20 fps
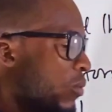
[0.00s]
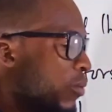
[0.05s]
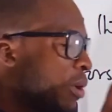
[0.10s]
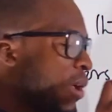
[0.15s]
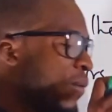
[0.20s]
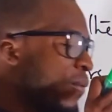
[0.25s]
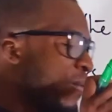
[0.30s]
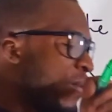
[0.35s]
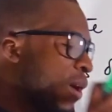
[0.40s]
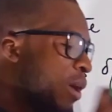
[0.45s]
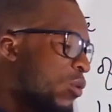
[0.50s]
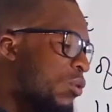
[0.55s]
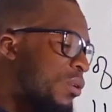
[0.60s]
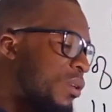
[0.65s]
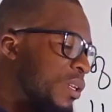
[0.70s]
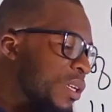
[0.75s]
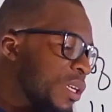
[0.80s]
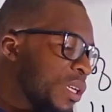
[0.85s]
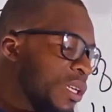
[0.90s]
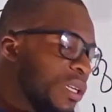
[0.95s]
We have
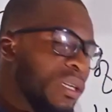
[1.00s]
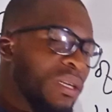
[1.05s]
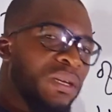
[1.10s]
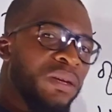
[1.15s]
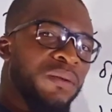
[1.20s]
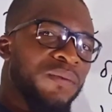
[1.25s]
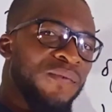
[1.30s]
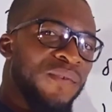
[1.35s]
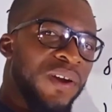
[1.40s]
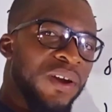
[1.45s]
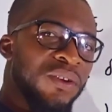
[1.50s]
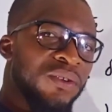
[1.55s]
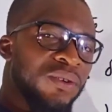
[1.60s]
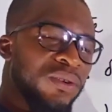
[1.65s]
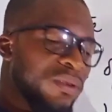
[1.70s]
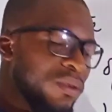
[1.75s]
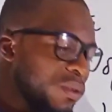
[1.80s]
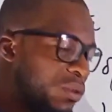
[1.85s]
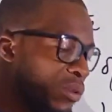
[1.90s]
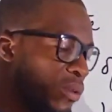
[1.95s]
found the
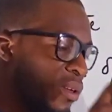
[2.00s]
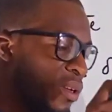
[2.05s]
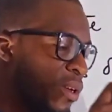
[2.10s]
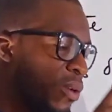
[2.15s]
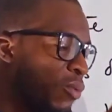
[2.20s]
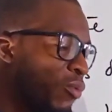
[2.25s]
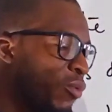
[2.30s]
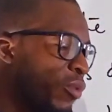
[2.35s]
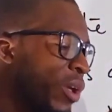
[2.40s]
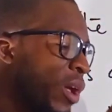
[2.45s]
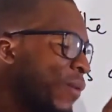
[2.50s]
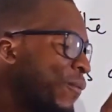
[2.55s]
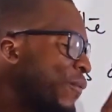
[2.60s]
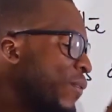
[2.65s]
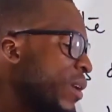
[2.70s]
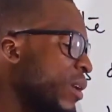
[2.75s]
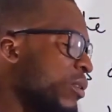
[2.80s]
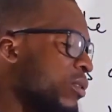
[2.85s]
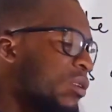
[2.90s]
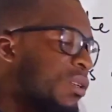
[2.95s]
factors. We have
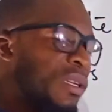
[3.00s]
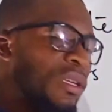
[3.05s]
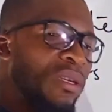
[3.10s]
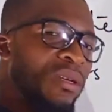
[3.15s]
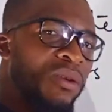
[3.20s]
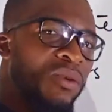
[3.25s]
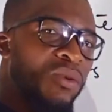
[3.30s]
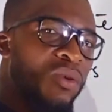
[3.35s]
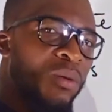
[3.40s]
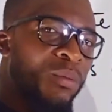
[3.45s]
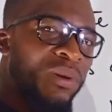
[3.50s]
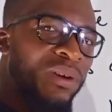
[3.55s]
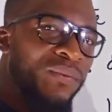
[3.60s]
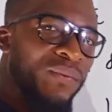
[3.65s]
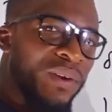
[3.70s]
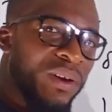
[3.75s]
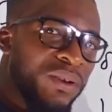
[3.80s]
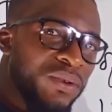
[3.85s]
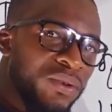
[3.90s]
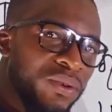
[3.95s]
found the common
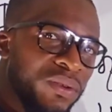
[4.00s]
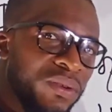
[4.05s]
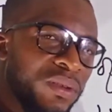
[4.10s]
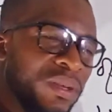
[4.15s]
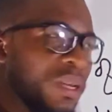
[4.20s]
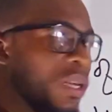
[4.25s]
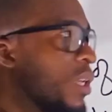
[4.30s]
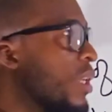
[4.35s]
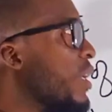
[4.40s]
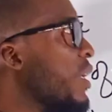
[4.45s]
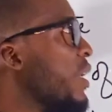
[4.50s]
factors.